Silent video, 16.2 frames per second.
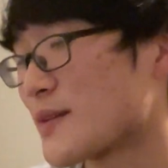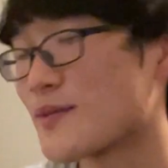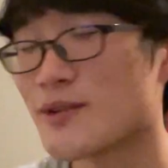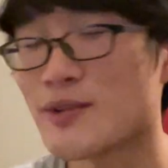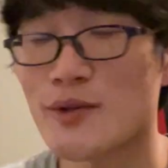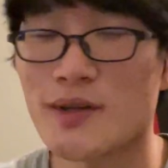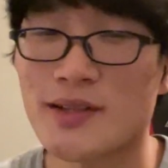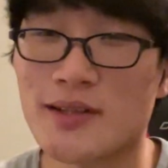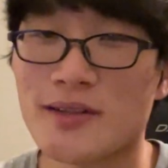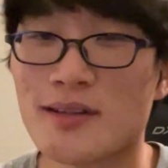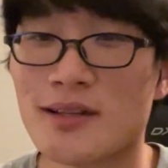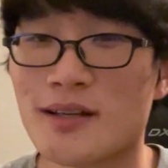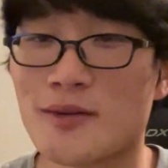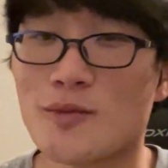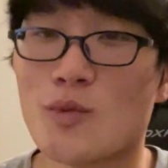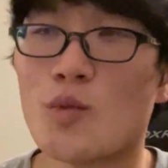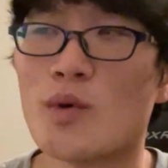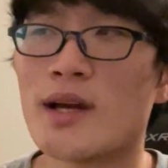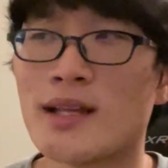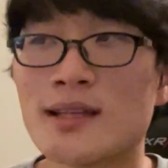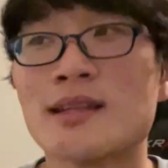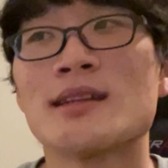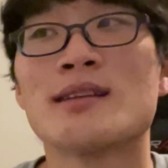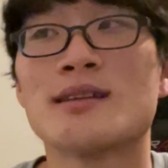even though I didn't like
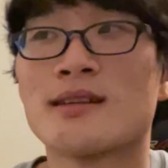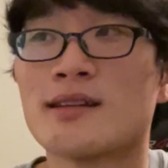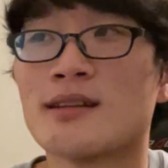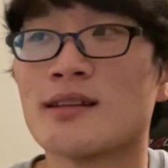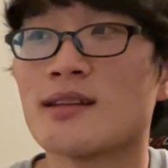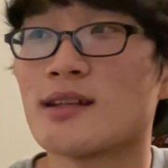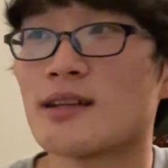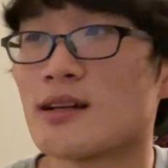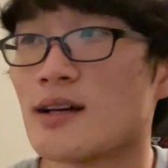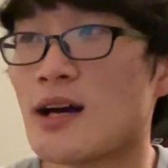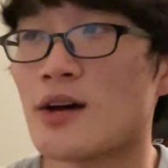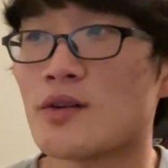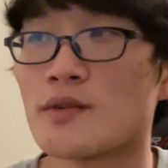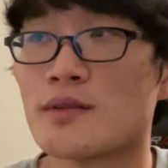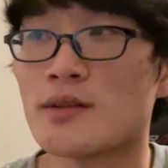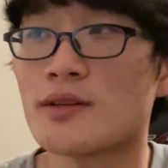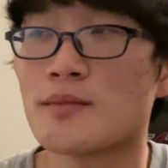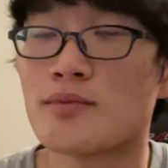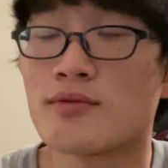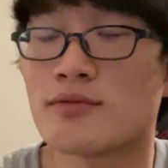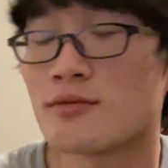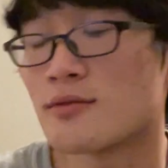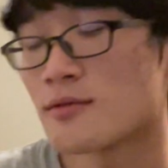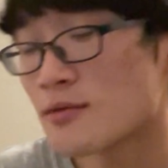win out of the
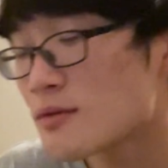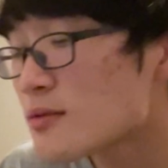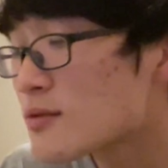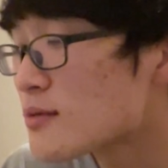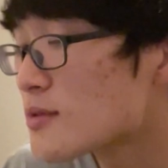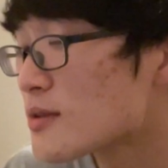pool.